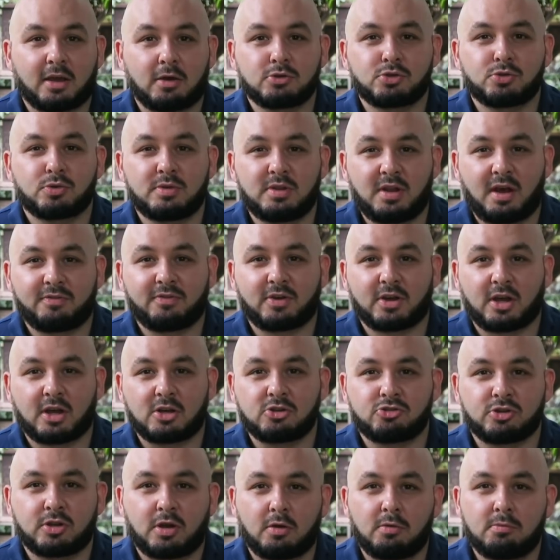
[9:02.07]
go to another
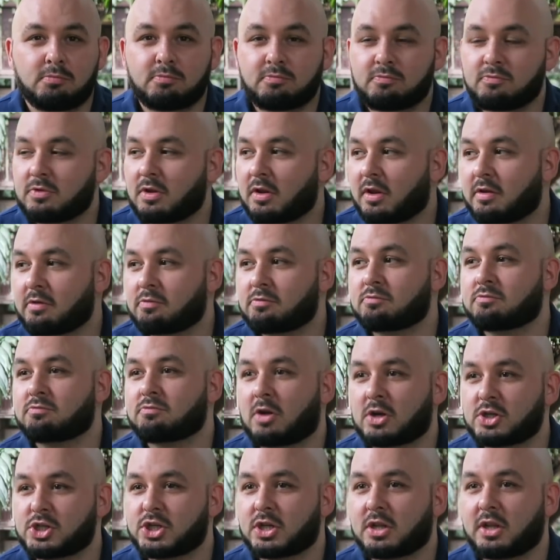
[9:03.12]
country, go like
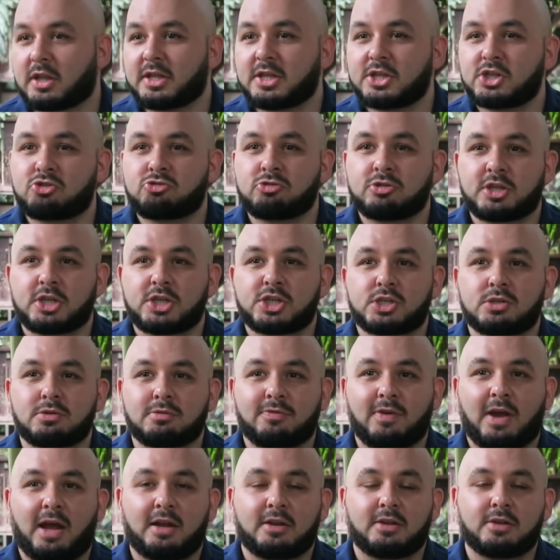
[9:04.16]
Russia. Like, these traditional
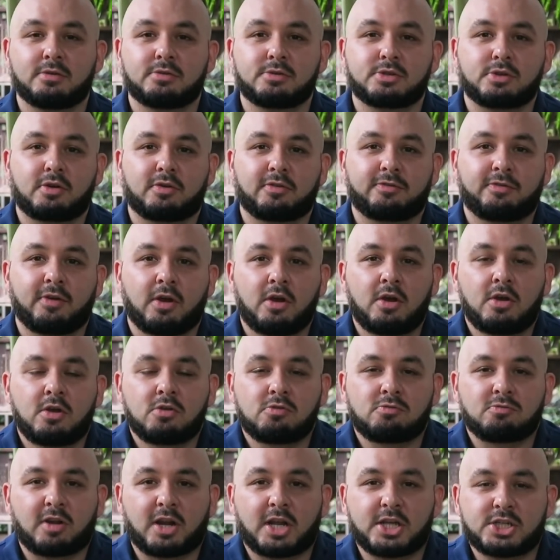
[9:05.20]
values of
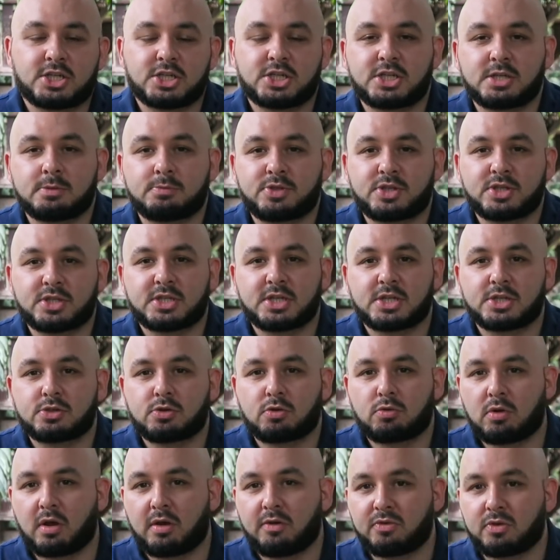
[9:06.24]
relationships exist
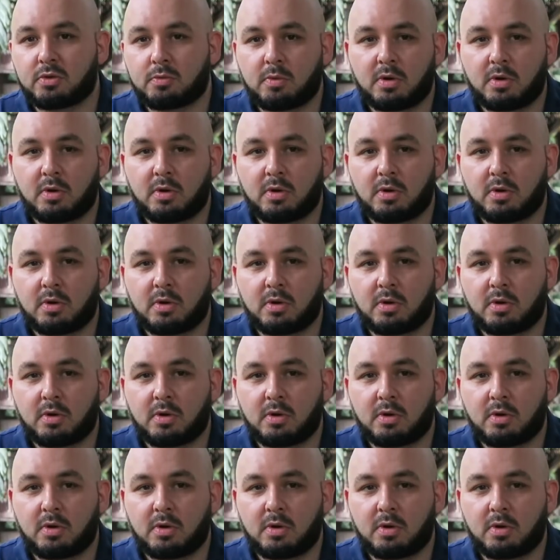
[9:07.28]
all over the